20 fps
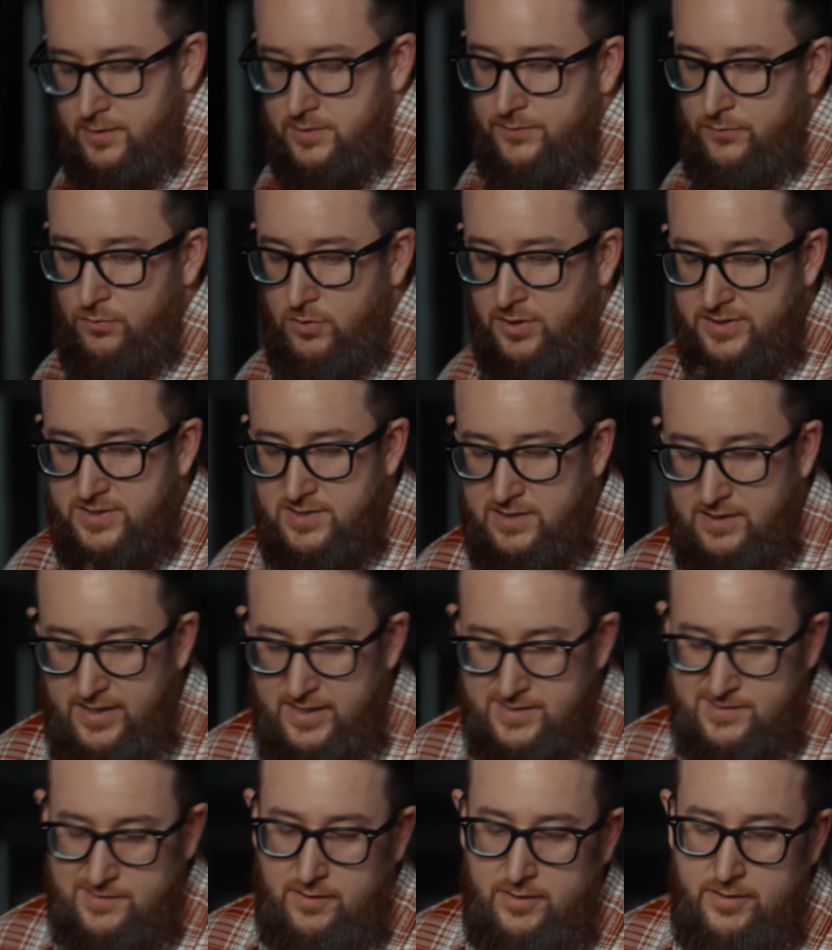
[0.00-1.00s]
So if you want these to
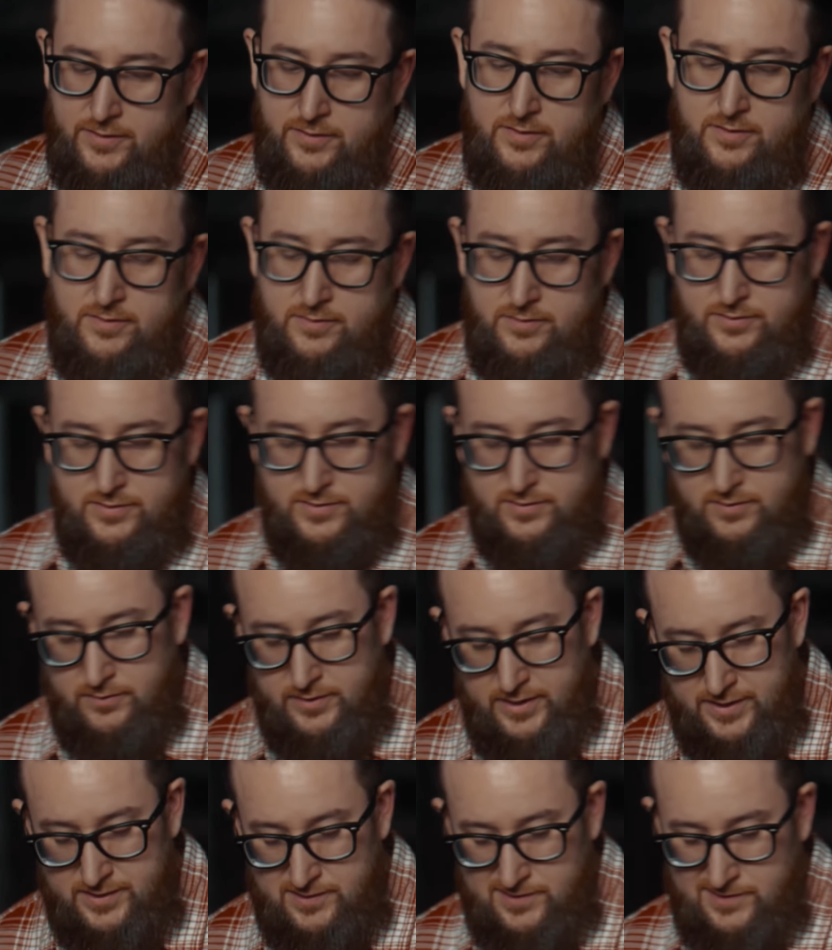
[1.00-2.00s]
last longer, just go
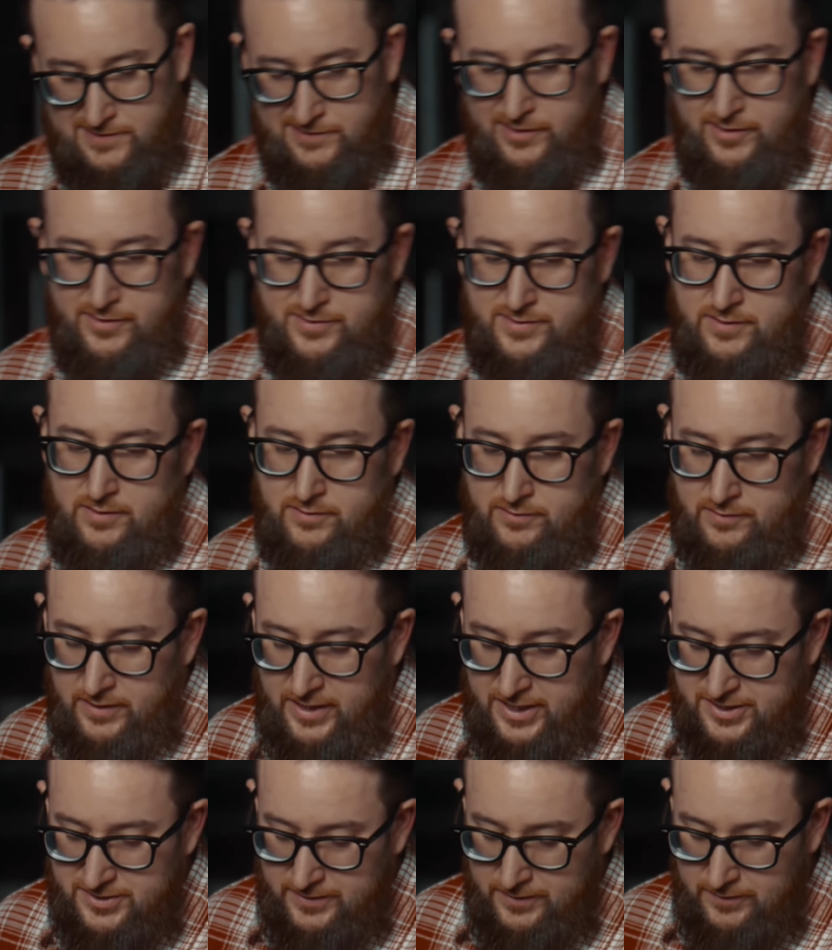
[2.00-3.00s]
nice and slow so you don't
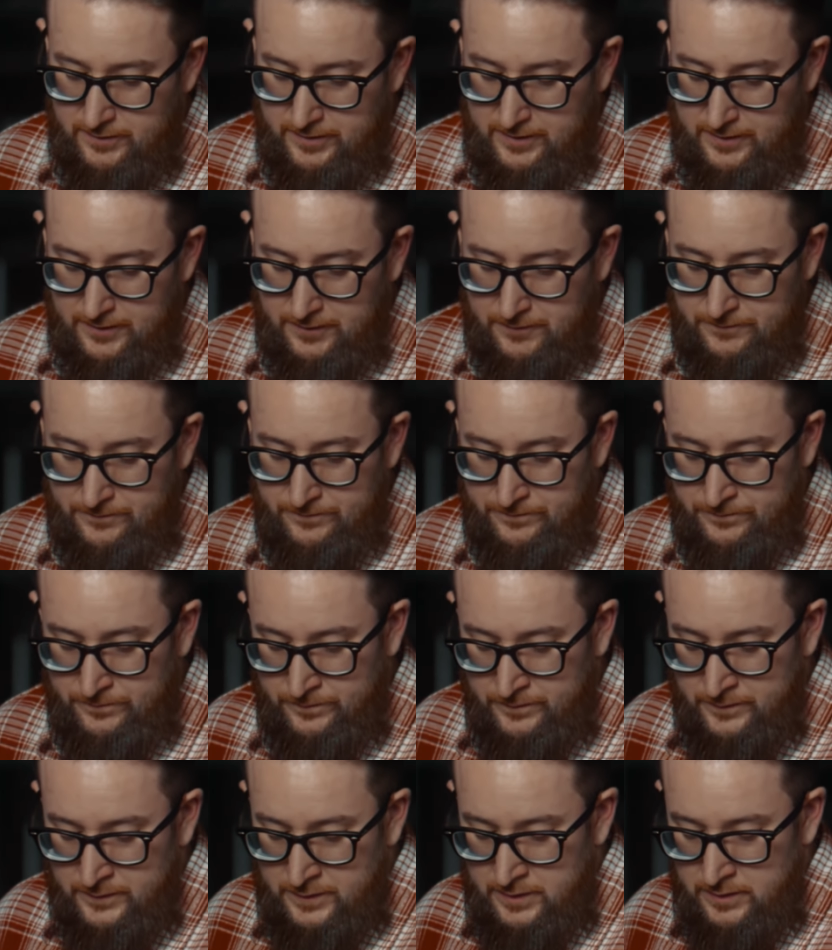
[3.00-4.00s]
crash into anything.
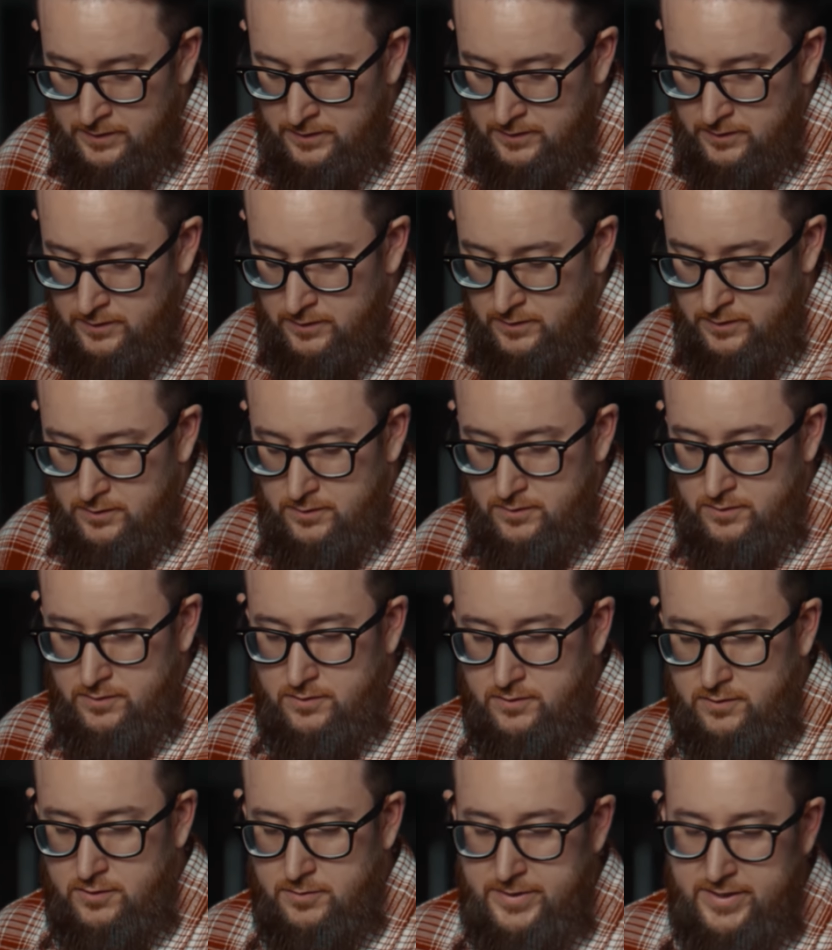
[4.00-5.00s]

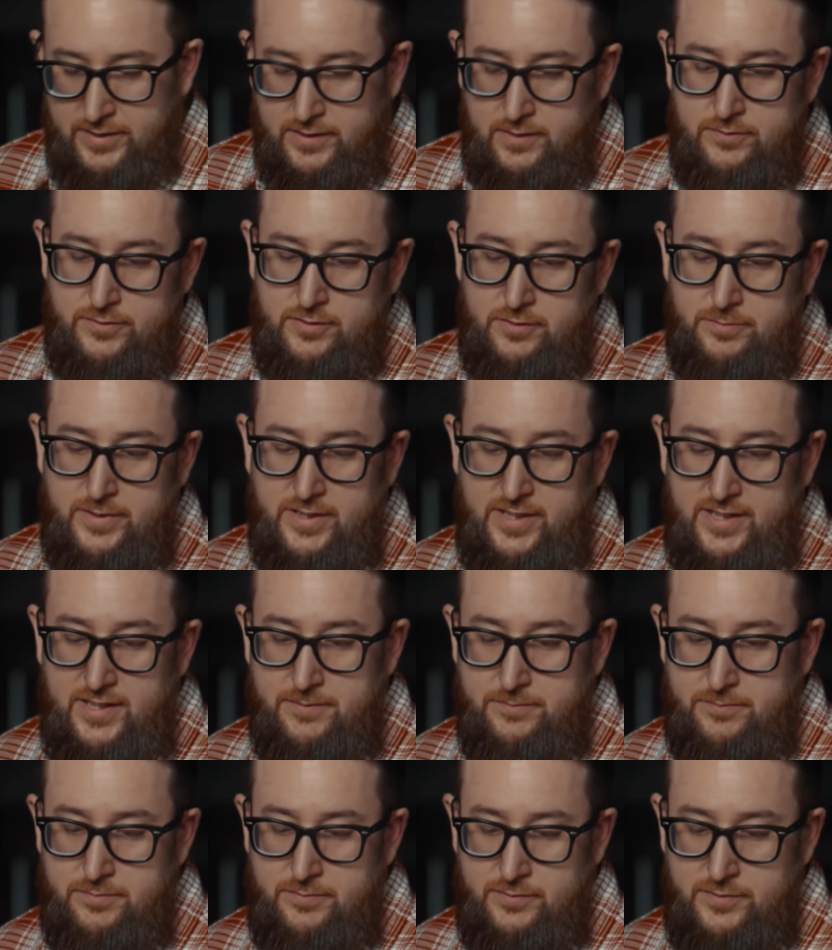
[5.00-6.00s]
Go back in with your
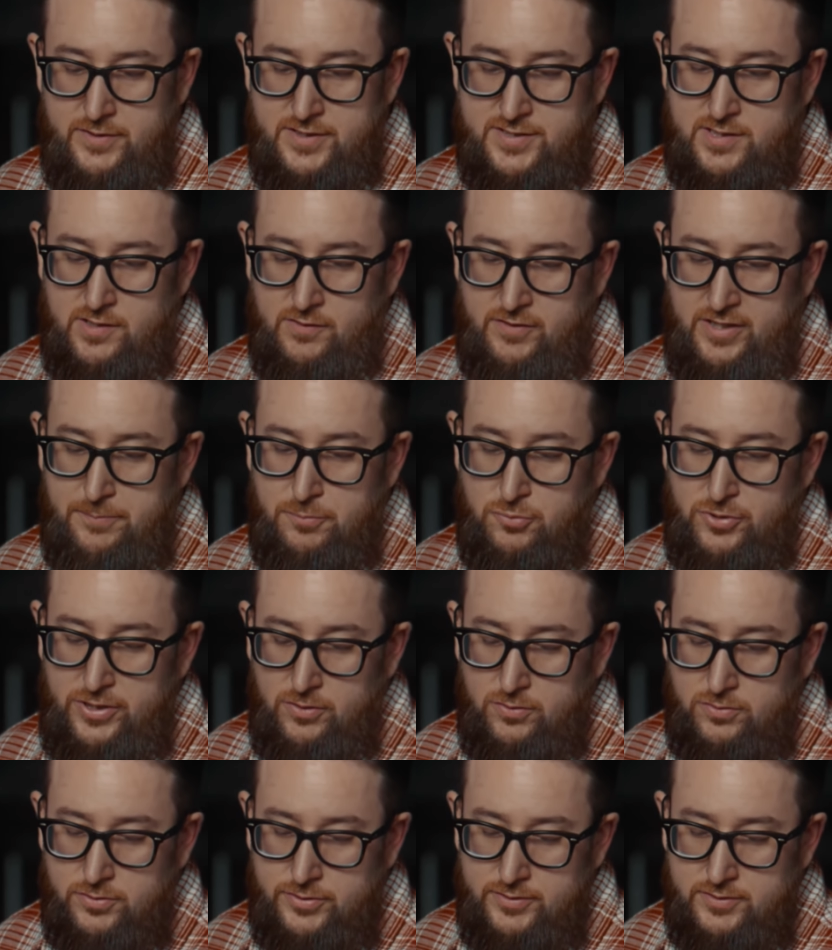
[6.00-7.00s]
mop. This is already
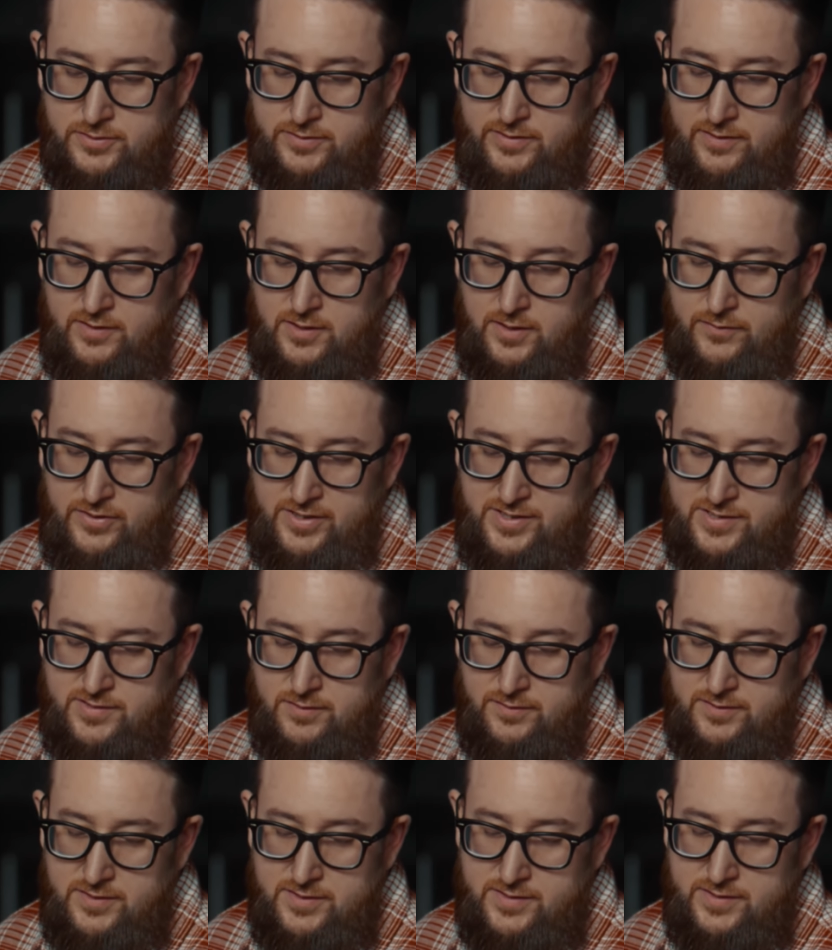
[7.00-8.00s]
pre-oiled. I already
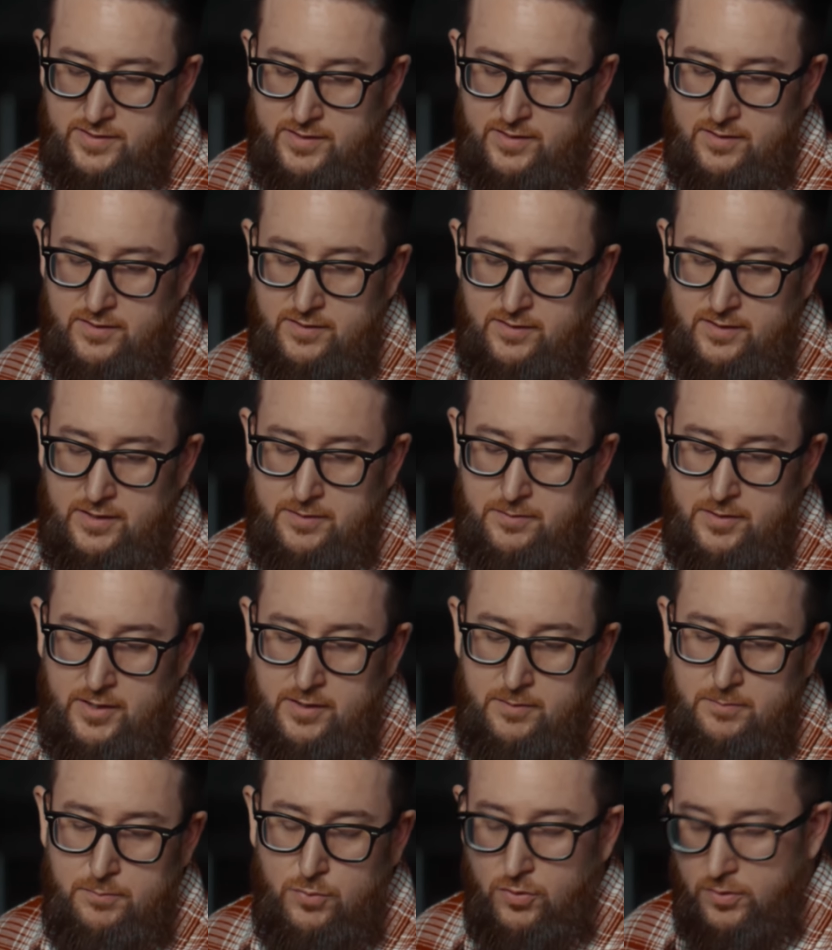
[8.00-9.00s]
soaked this
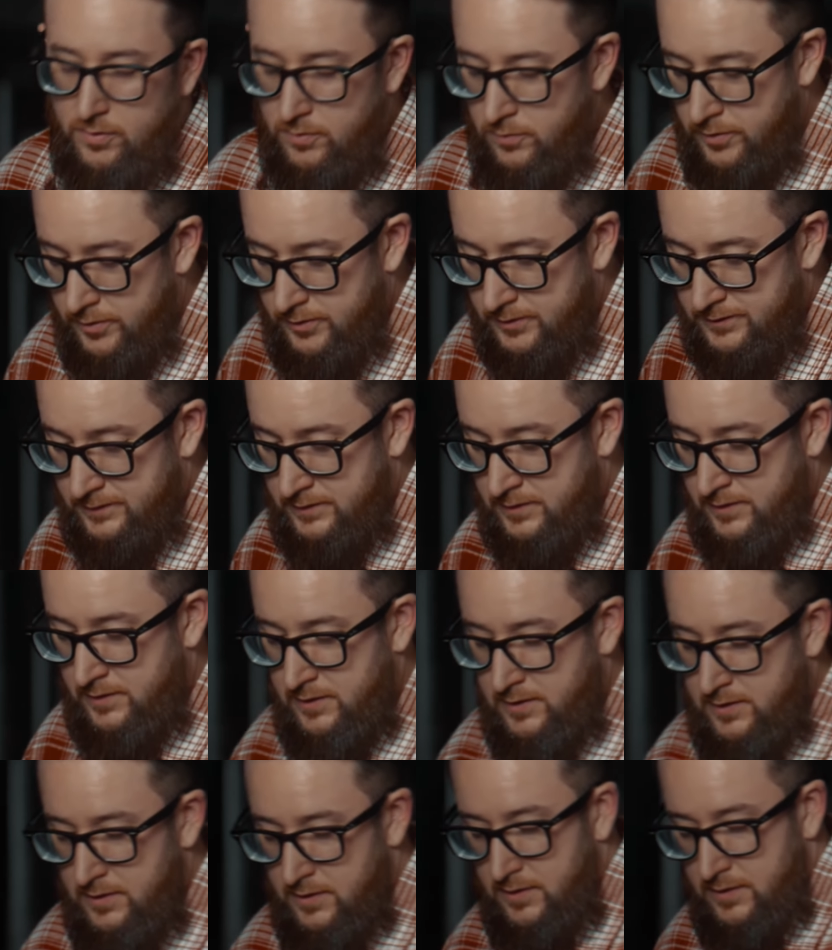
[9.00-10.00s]
in bore oil.
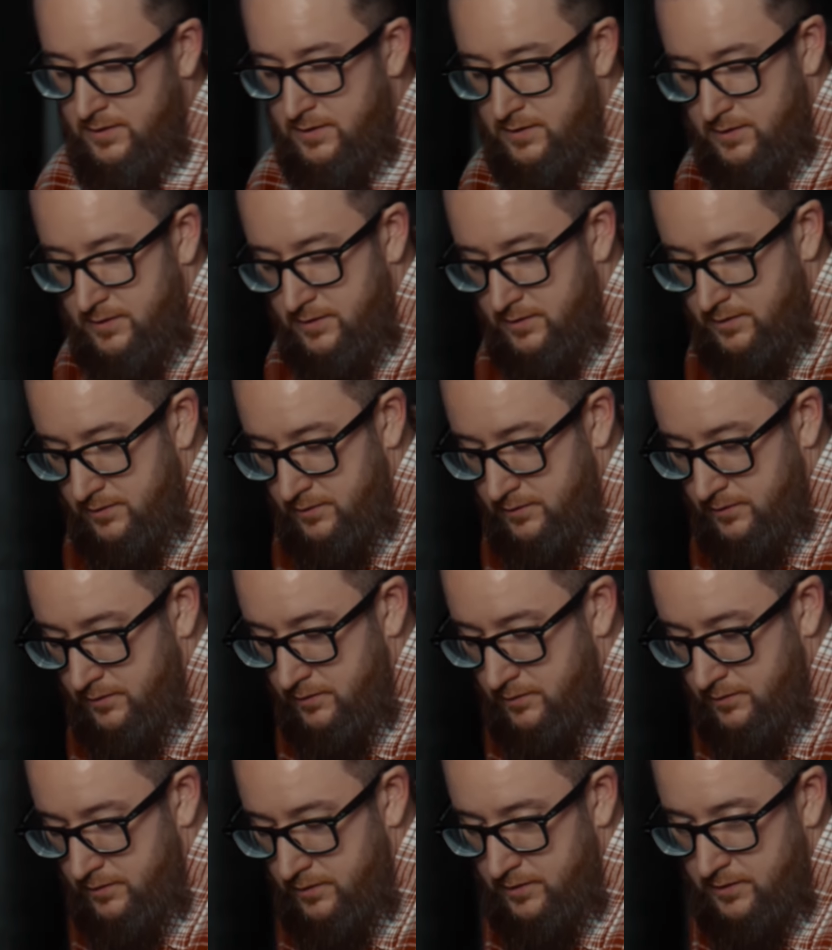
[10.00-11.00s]
And
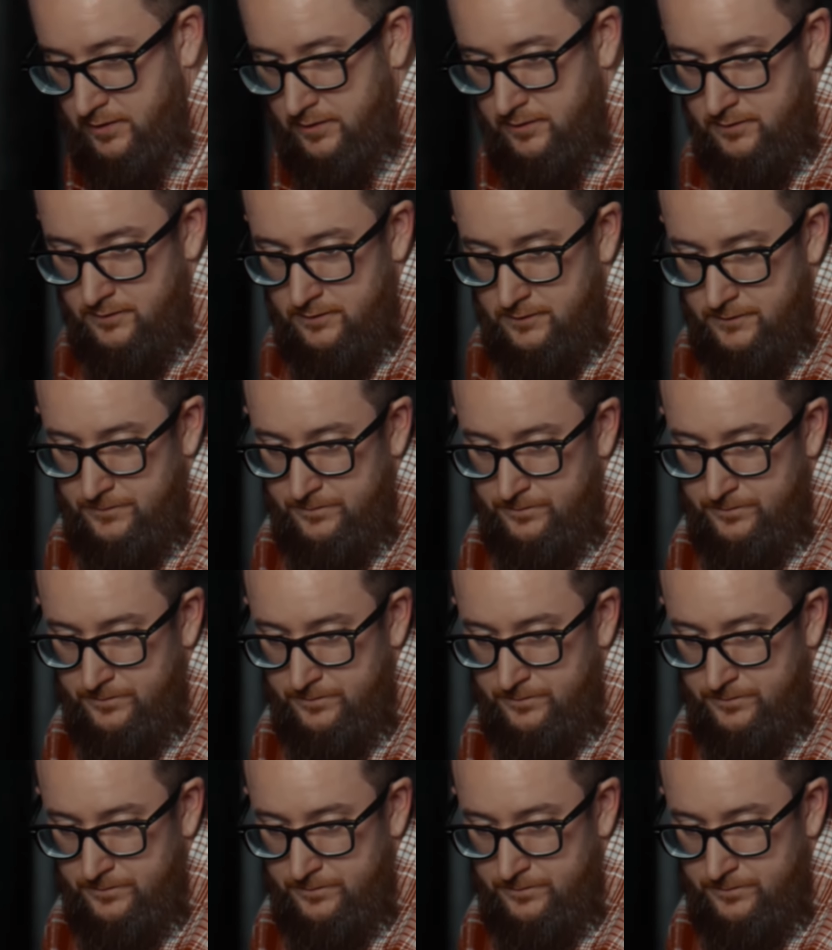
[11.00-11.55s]
go ahead and